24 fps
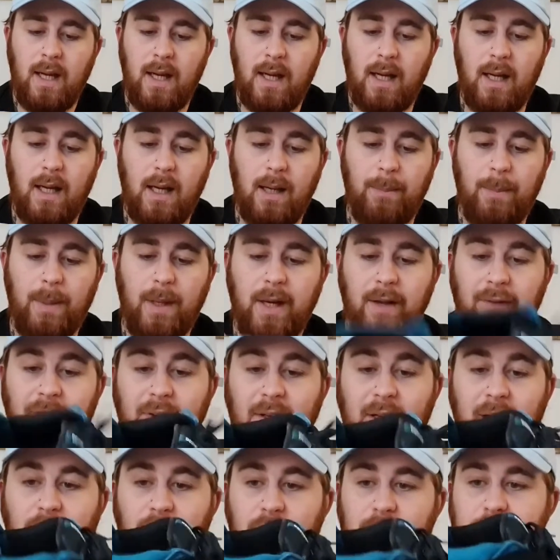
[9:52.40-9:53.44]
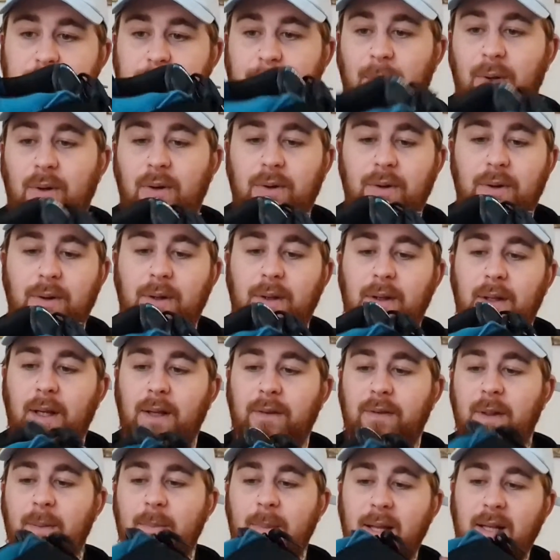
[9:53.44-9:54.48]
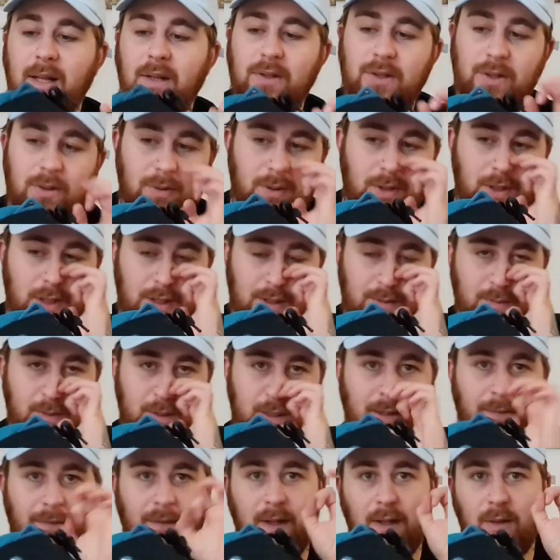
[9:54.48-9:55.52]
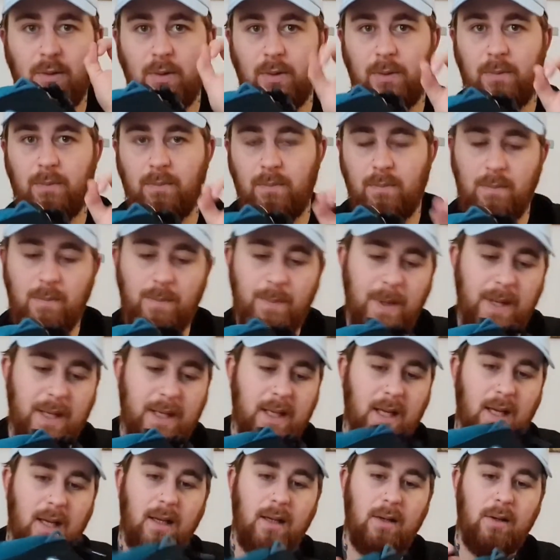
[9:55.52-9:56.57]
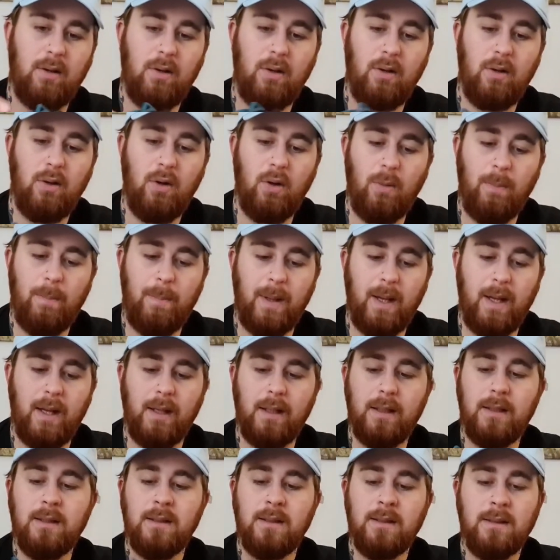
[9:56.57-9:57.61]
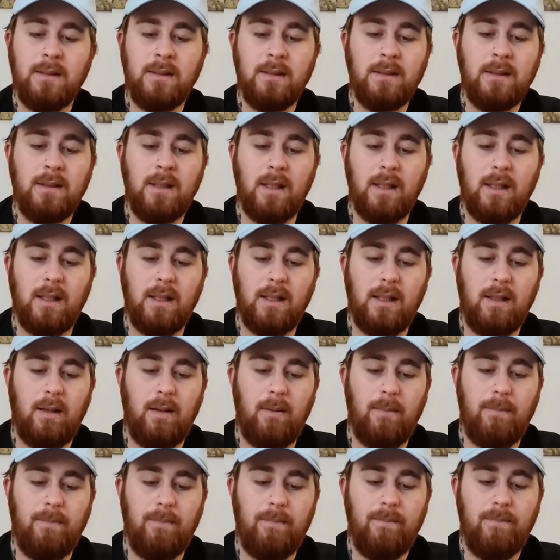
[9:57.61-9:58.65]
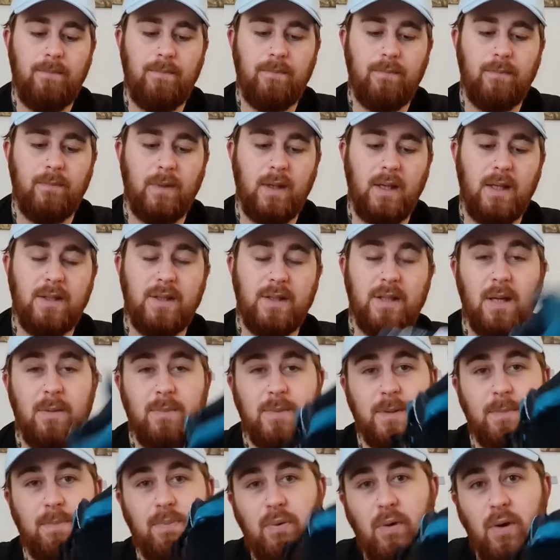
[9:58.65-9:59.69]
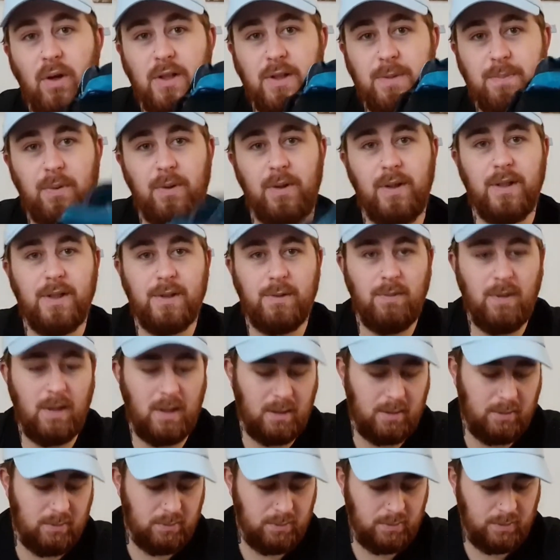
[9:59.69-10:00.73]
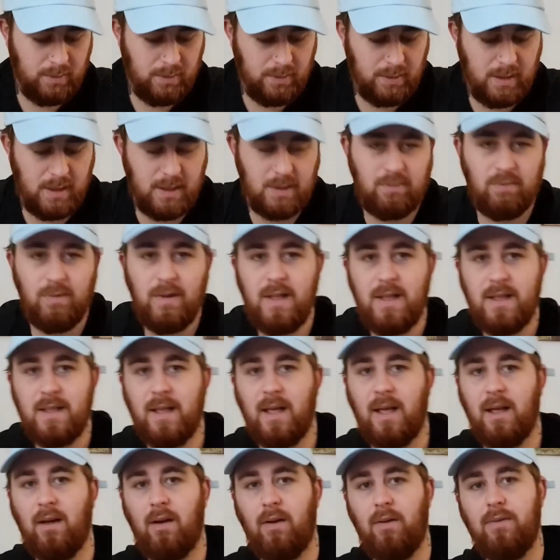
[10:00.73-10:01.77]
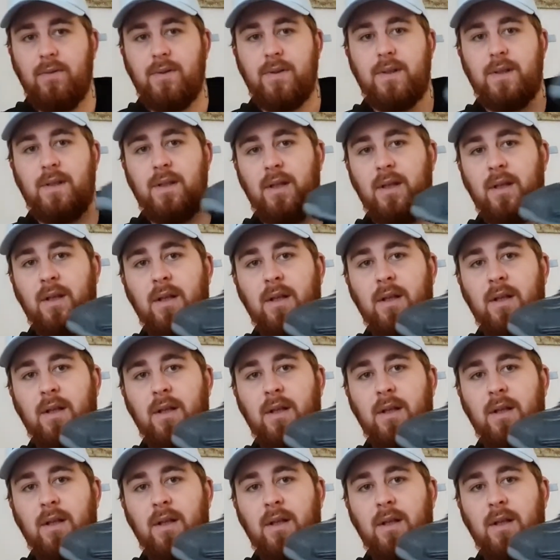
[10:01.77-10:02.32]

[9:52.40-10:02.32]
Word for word: Um, and I think they got it spot on. If they made those two adjustments, I think it would make it a lot better. Um, in terms of price point as well, this retails